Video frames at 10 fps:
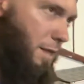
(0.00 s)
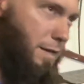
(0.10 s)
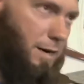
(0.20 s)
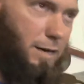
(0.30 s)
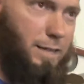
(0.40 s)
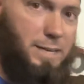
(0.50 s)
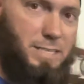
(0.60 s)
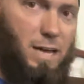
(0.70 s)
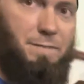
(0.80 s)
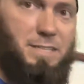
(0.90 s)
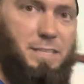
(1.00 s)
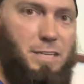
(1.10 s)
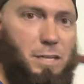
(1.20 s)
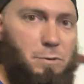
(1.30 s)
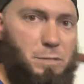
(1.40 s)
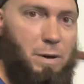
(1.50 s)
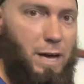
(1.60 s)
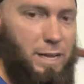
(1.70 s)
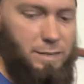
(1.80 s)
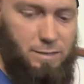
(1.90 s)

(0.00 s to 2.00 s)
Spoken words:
That is obviously a low spot.